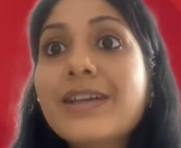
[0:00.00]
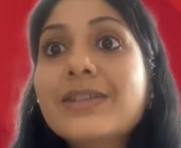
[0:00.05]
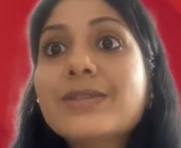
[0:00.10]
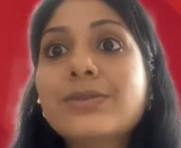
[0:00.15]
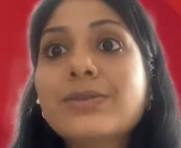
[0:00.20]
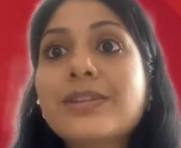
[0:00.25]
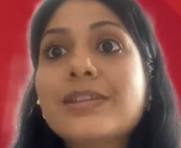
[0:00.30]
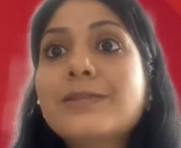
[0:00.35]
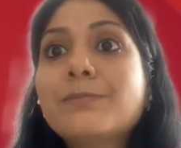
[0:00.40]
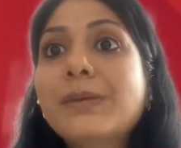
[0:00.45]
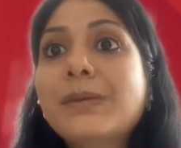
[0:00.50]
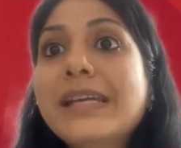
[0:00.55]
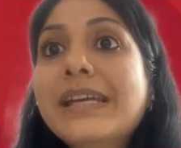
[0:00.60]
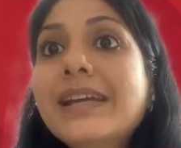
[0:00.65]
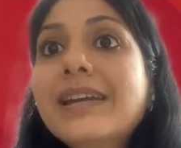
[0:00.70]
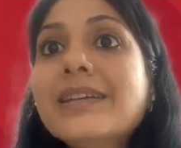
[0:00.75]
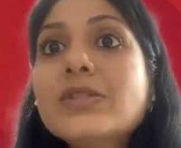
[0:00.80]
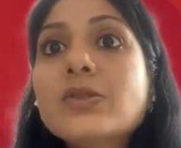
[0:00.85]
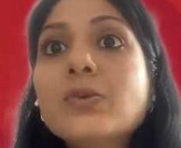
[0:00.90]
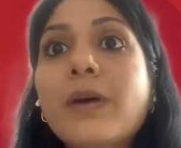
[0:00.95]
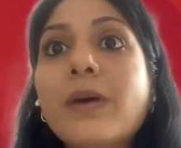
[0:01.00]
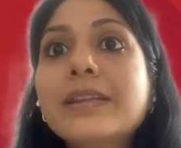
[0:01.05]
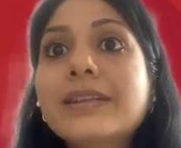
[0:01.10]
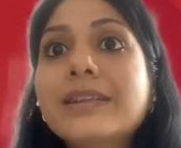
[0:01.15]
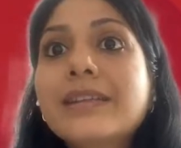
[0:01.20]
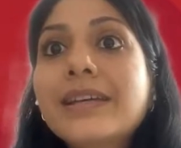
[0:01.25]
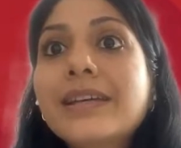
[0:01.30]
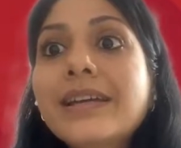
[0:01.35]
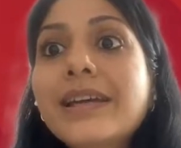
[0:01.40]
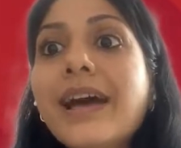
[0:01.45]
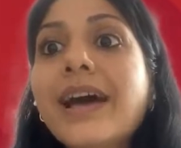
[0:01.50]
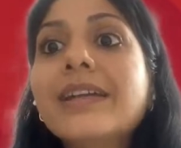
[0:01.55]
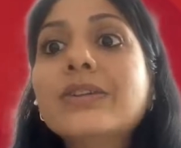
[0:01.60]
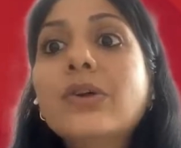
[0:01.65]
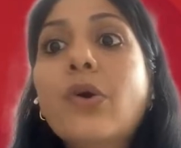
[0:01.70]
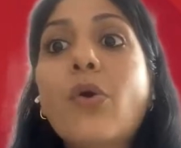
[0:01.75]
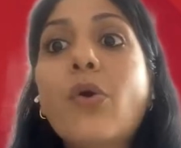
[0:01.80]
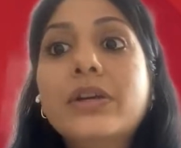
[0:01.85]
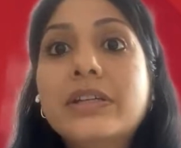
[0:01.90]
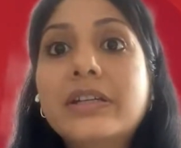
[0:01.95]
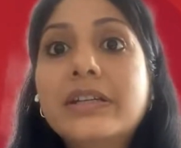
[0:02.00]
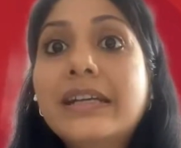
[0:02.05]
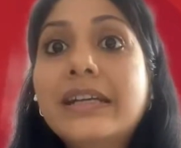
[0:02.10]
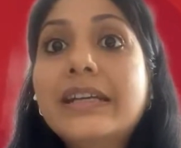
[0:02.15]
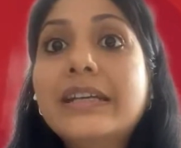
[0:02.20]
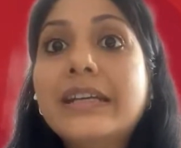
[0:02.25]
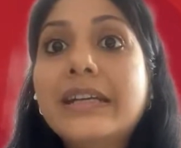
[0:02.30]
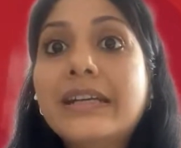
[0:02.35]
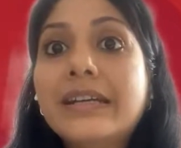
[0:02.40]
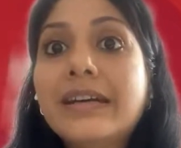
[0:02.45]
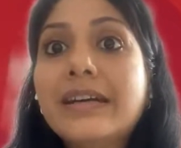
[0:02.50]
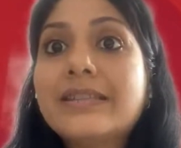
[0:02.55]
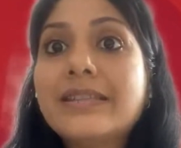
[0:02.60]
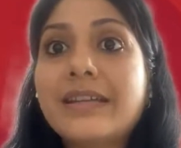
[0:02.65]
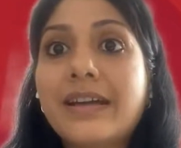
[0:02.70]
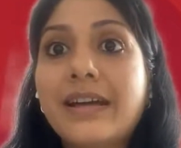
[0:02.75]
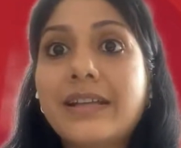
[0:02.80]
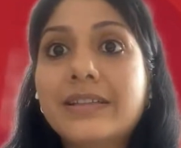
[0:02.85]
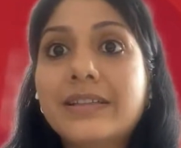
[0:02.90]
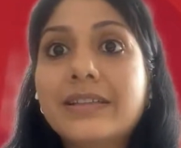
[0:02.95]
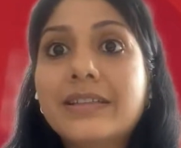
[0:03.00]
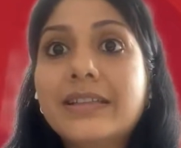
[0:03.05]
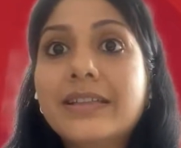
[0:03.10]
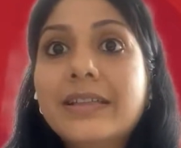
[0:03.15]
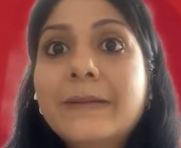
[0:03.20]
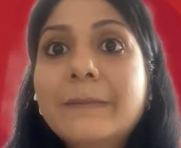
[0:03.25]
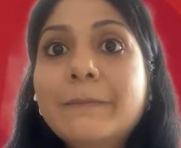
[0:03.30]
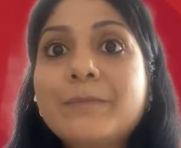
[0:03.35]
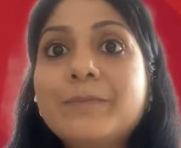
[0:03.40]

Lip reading: So the speed is one thing and the alternate data is another thing.